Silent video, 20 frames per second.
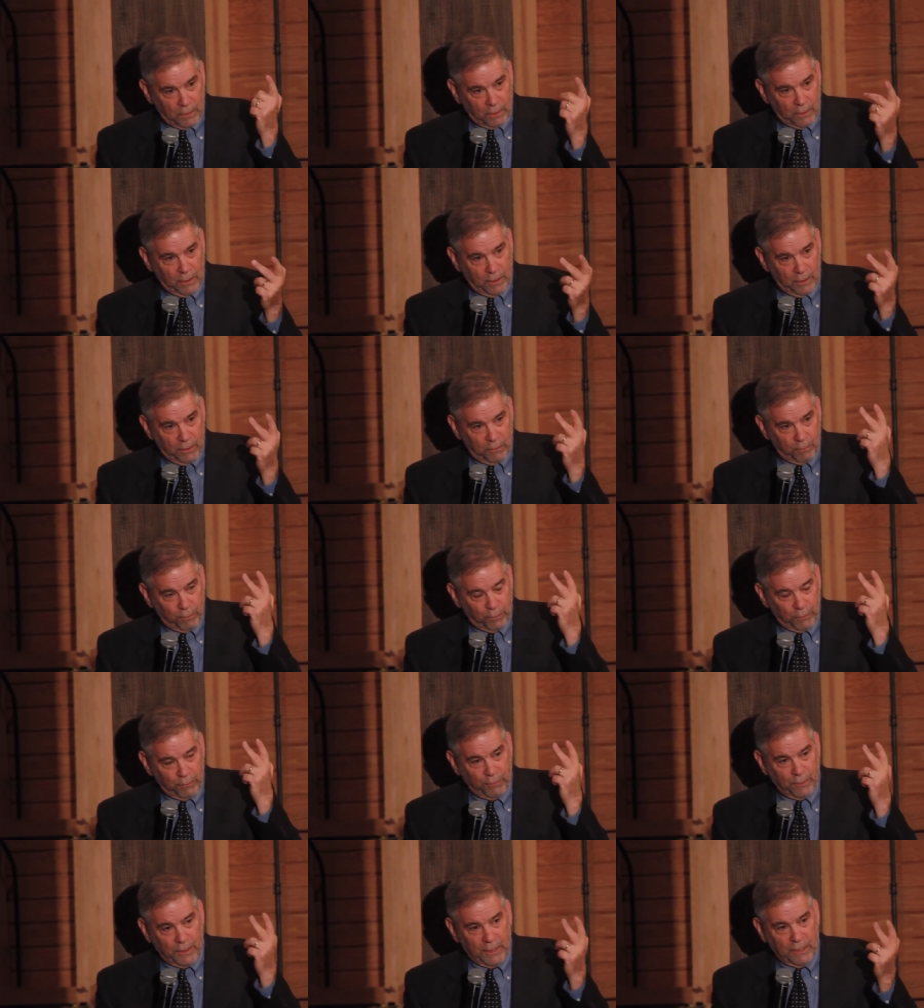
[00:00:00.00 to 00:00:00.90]
They didn't
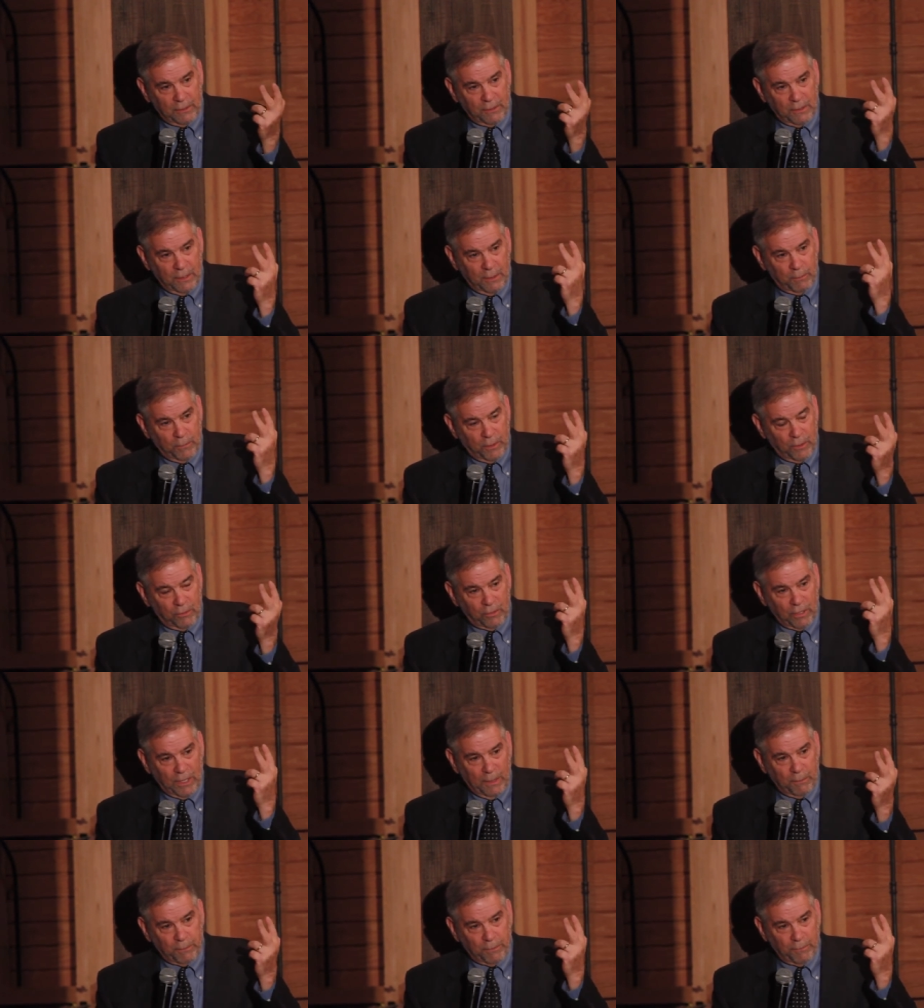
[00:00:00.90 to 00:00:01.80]
provide them the
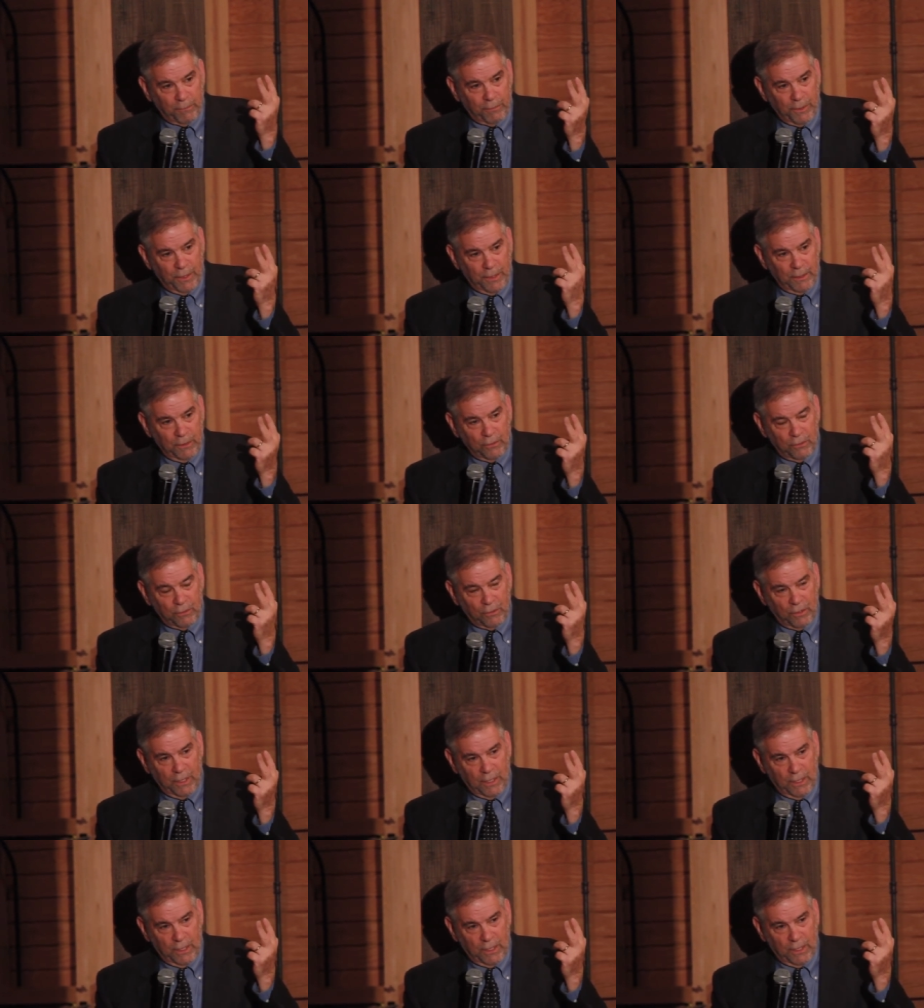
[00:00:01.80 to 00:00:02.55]
type of things,